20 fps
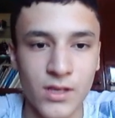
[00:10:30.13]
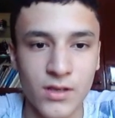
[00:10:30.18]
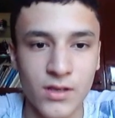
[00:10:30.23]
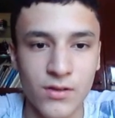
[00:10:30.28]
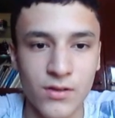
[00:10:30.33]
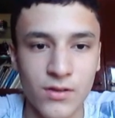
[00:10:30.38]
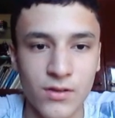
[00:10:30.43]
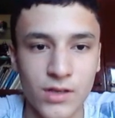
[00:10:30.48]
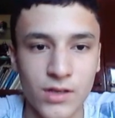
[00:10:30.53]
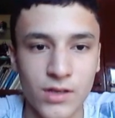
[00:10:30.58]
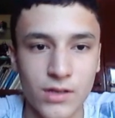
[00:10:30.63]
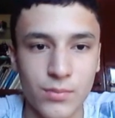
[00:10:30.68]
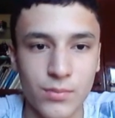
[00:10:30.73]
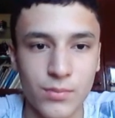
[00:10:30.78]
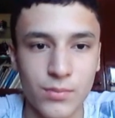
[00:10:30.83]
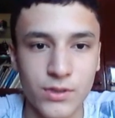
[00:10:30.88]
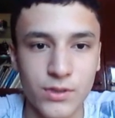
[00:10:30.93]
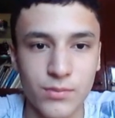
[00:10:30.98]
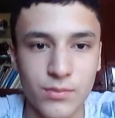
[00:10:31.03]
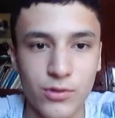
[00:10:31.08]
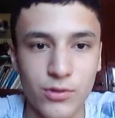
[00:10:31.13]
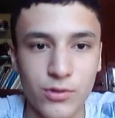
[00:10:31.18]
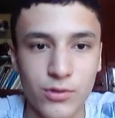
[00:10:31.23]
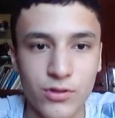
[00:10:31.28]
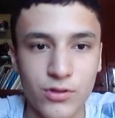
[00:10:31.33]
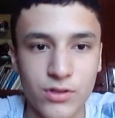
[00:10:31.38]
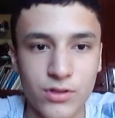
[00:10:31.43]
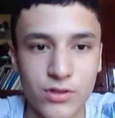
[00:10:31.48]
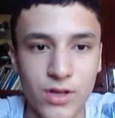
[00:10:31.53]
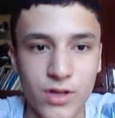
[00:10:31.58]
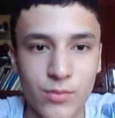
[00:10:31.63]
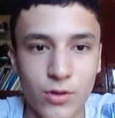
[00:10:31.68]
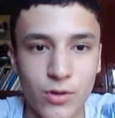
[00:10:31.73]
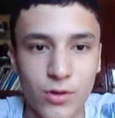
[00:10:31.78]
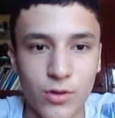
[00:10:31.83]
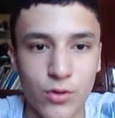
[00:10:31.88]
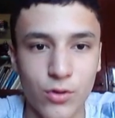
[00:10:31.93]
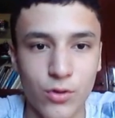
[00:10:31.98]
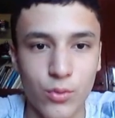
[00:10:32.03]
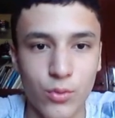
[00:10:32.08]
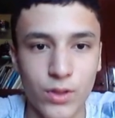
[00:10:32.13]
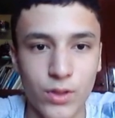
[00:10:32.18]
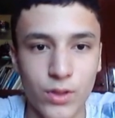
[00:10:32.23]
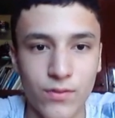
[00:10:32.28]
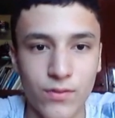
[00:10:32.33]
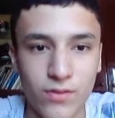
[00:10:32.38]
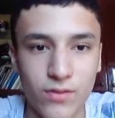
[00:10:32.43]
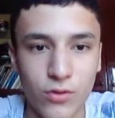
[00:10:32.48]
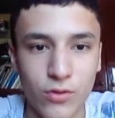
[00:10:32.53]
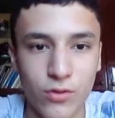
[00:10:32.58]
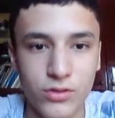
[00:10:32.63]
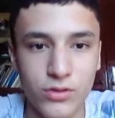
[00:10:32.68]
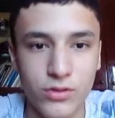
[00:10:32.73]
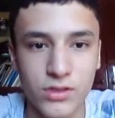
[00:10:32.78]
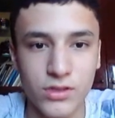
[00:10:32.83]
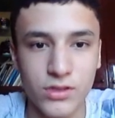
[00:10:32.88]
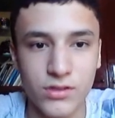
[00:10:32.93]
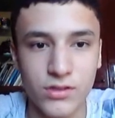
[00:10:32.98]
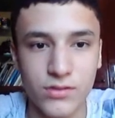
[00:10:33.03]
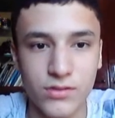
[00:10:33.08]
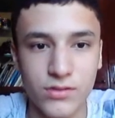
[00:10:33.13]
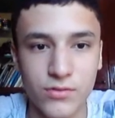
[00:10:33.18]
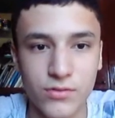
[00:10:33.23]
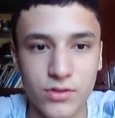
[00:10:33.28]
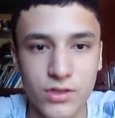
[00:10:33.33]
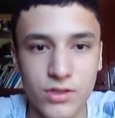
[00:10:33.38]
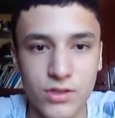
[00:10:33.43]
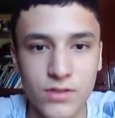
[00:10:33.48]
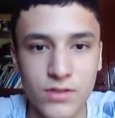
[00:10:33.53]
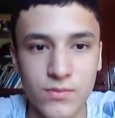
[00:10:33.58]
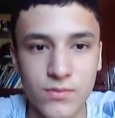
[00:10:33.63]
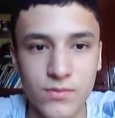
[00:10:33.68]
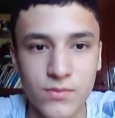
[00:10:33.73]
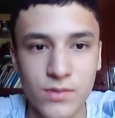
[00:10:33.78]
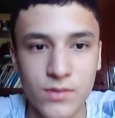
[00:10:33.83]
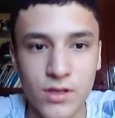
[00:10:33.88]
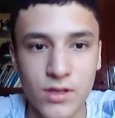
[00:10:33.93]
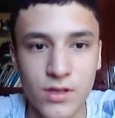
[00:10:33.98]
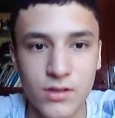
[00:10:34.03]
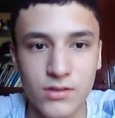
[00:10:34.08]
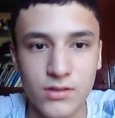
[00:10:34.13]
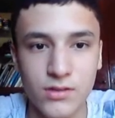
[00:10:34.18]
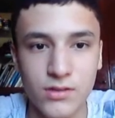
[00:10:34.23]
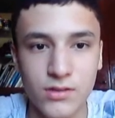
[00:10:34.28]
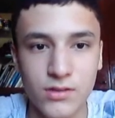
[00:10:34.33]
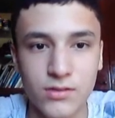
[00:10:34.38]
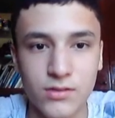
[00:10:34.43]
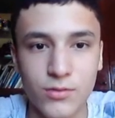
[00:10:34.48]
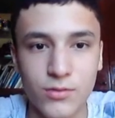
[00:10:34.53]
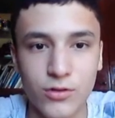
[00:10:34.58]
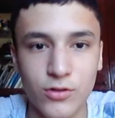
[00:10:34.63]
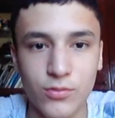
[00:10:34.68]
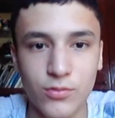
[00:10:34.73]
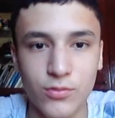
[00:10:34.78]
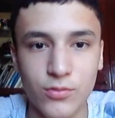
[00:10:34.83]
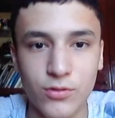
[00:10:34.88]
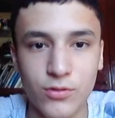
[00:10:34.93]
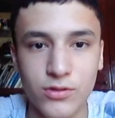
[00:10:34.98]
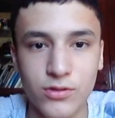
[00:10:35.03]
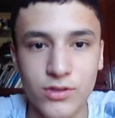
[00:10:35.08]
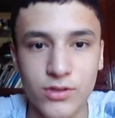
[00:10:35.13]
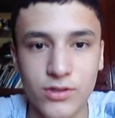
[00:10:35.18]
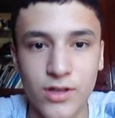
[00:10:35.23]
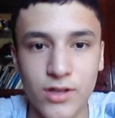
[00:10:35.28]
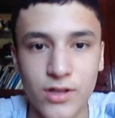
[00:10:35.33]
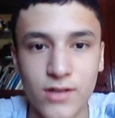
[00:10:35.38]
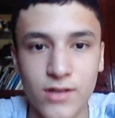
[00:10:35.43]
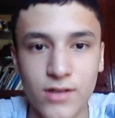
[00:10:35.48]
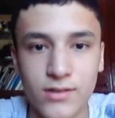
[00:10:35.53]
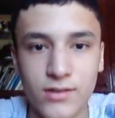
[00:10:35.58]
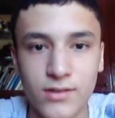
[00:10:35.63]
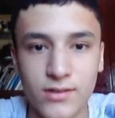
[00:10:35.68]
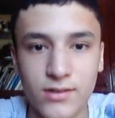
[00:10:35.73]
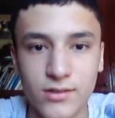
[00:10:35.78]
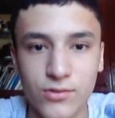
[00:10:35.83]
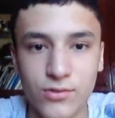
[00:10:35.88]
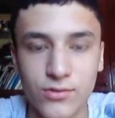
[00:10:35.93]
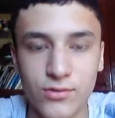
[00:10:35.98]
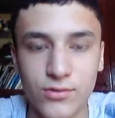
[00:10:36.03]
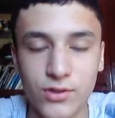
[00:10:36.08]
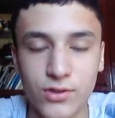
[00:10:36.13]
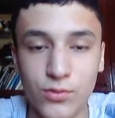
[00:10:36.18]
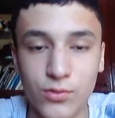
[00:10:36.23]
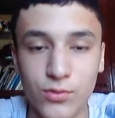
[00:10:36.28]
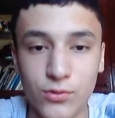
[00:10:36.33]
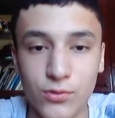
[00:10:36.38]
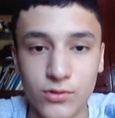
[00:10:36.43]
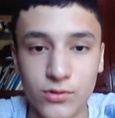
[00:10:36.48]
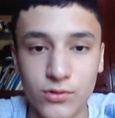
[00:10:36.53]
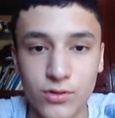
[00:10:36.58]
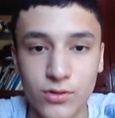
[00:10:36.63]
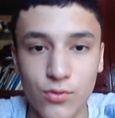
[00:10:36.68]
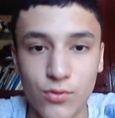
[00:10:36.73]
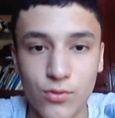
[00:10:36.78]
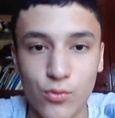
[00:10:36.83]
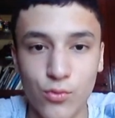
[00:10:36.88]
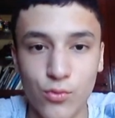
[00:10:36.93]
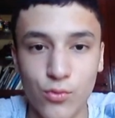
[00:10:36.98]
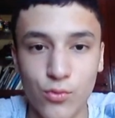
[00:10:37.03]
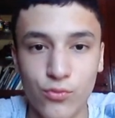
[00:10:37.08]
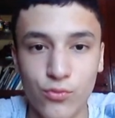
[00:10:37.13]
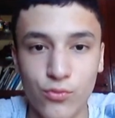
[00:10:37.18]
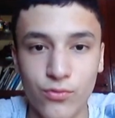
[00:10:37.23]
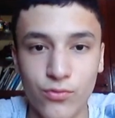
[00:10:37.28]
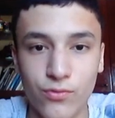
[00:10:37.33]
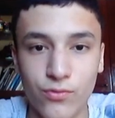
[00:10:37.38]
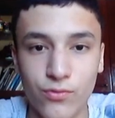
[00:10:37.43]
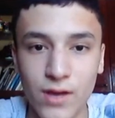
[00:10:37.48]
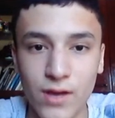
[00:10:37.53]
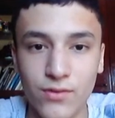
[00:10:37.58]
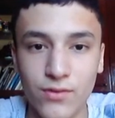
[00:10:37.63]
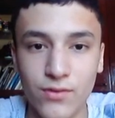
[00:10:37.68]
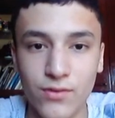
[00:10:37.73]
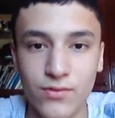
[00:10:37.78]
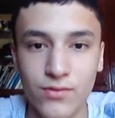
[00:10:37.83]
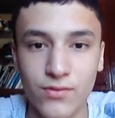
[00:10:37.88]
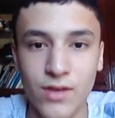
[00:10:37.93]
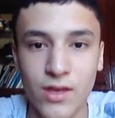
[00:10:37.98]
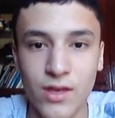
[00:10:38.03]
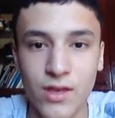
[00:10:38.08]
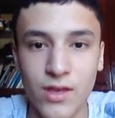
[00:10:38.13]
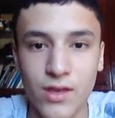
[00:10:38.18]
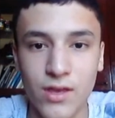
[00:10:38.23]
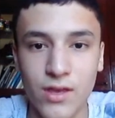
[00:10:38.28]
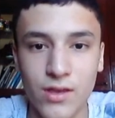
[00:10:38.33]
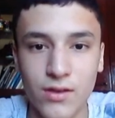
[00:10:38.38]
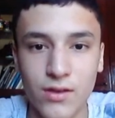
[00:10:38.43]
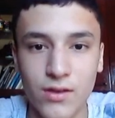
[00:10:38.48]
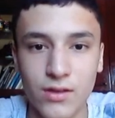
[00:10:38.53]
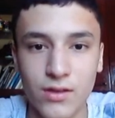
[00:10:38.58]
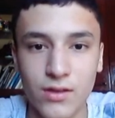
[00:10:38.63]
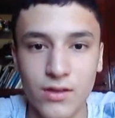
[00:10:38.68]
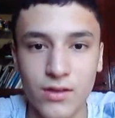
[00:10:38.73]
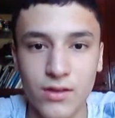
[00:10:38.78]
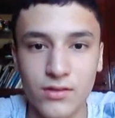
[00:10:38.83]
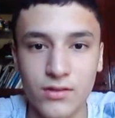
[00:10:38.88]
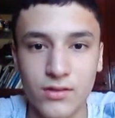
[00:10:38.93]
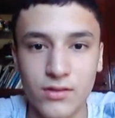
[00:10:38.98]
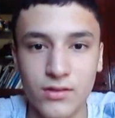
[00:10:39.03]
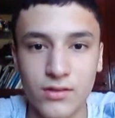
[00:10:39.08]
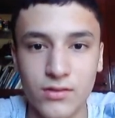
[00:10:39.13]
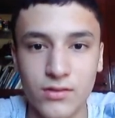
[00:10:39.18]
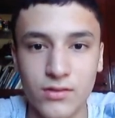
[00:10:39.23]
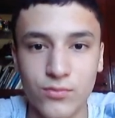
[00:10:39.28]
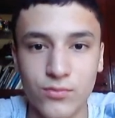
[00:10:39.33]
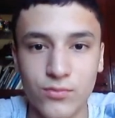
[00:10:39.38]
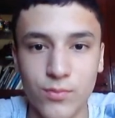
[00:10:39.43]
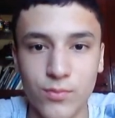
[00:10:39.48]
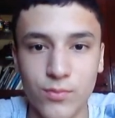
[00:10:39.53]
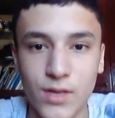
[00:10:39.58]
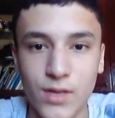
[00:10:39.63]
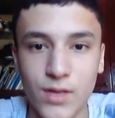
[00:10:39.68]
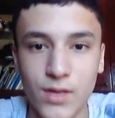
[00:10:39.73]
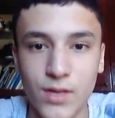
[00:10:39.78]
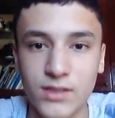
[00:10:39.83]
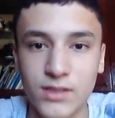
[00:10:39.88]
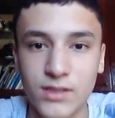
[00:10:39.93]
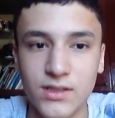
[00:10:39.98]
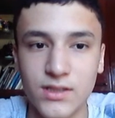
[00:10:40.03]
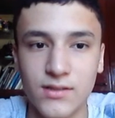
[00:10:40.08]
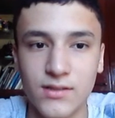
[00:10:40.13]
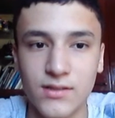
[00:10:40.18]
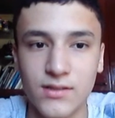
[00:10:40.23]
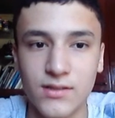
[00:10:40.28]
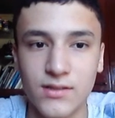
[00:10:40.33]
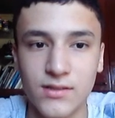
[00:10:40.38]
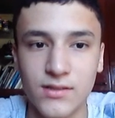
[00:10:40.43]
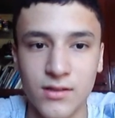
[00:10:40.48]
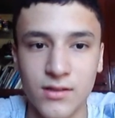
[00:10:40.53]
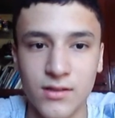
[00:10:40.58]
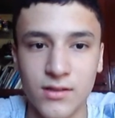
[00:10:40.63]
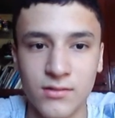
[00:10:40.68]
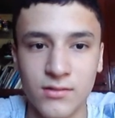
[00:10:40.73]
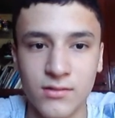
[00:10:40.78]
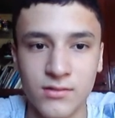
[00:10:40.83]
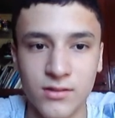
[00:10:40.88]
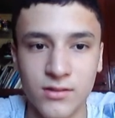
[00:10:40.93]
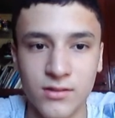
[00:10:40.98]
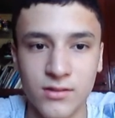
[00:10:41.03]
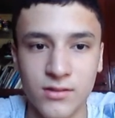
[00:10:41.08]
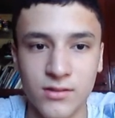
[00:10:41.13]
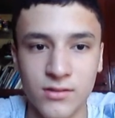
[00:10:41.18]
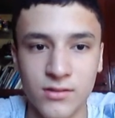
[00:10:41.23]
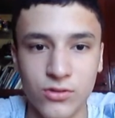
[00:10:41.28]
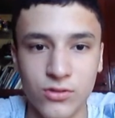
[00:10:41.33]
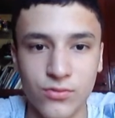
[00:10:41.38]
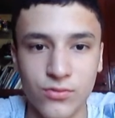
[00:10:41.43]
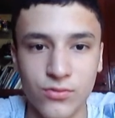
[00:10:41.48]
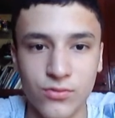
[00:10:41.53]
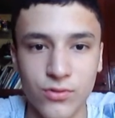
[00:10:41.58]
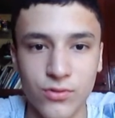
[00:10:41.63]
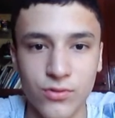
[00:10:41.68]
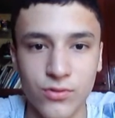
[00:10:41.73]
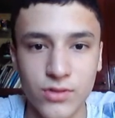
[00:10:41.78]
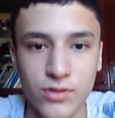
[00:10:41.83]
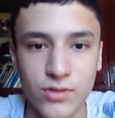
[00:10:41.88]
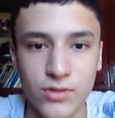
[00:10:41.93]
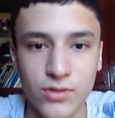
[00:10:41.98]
Polystyrene block will float in the water. This is because polystyrene has density of 0.05. This is much less than the density of water.